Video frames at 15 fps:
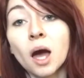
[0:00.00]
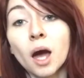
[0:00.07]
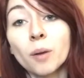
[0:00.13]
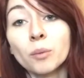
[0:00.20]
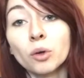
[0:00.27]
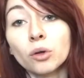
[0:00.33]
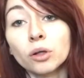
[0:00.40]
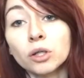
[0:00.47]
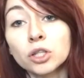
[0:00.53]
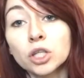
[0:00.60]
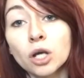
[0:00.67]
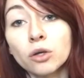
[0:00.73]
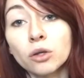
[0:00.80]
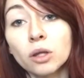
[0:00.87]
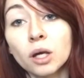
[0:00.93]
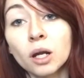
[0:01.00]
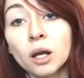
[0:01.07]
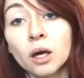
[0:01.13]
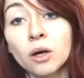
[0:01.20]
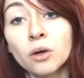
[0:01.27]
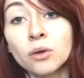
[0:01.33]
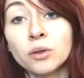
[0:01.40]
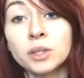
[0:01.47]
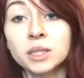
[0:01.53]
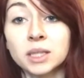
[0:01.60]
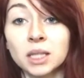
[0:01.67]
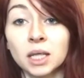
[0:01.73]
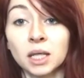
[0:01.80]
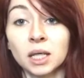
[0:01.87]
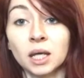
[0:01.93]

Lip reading: I'm not going to show you the clothes